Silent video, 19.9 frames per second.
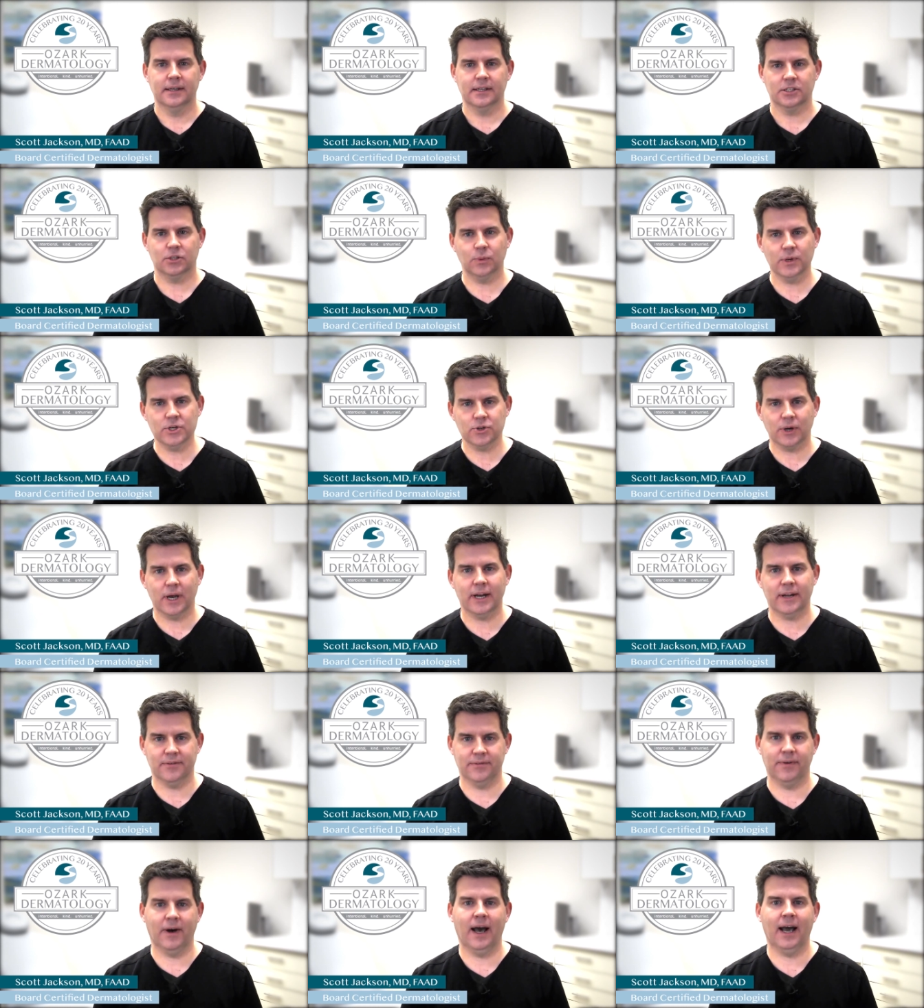So we try to
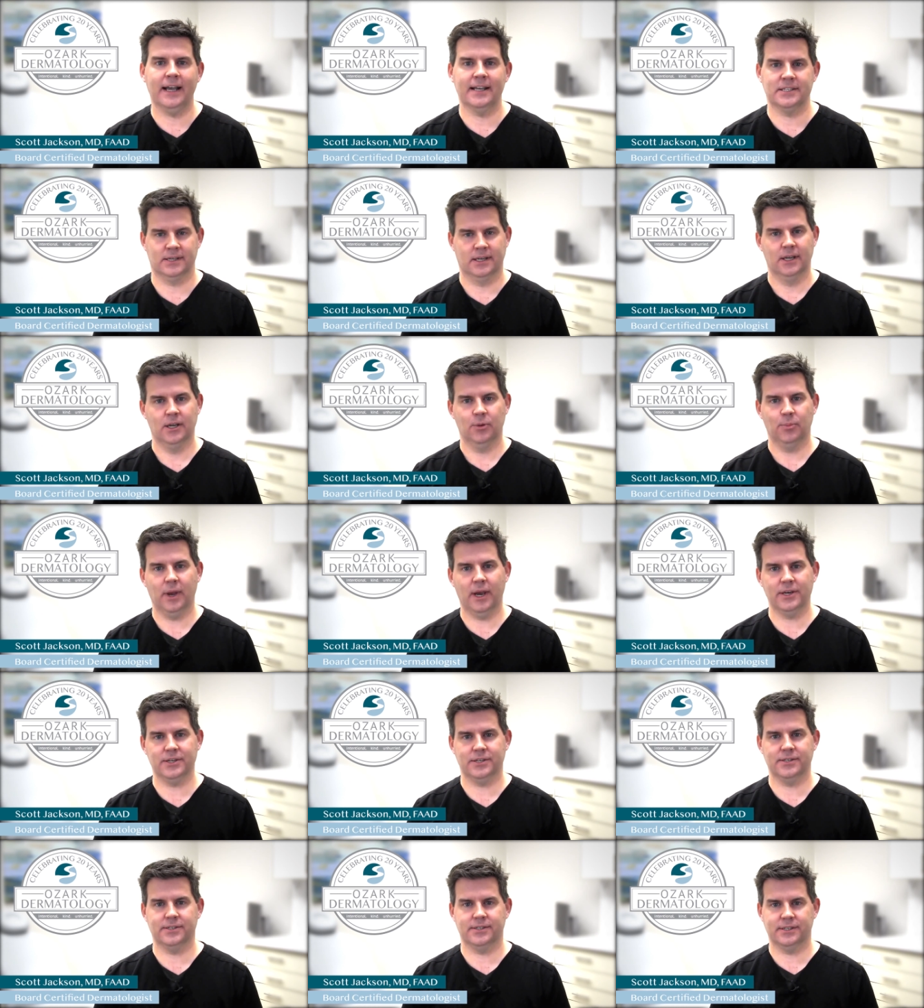advise patients